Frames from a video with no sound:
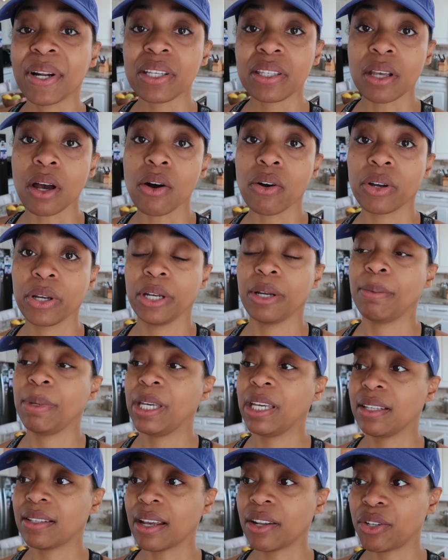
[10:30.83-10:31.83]
But it's all good
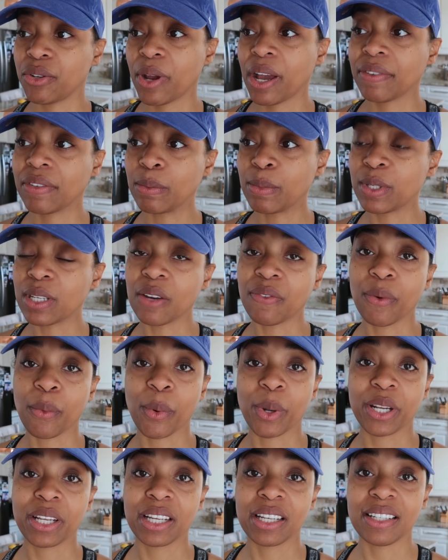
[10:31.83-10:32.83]
because I do have some stuff I
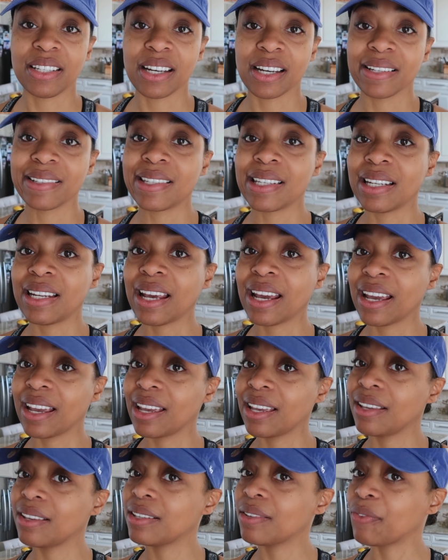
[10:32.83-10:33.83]
want to get done
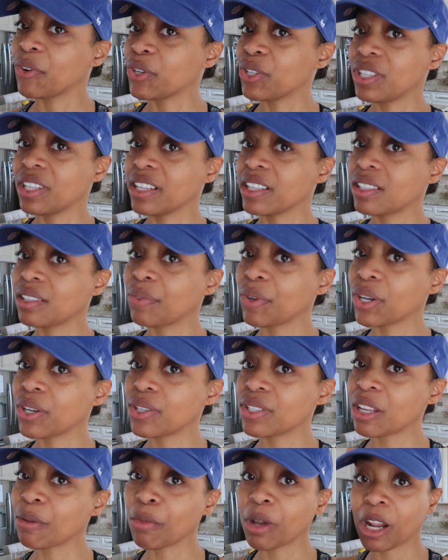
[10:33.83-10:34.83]
today. First things
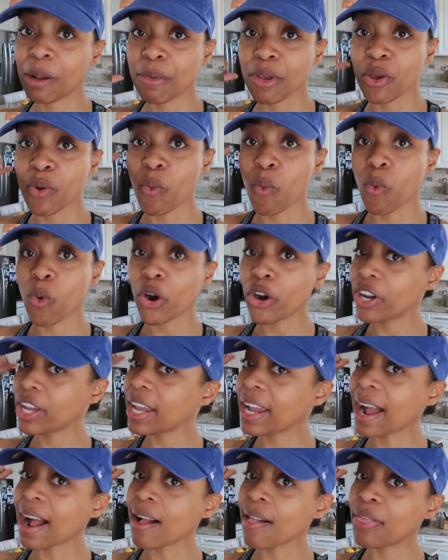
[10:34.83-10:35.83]
first, I'm going to be
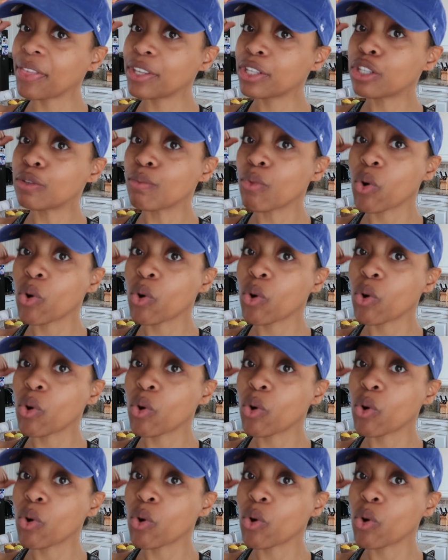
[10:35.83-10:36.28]
working out this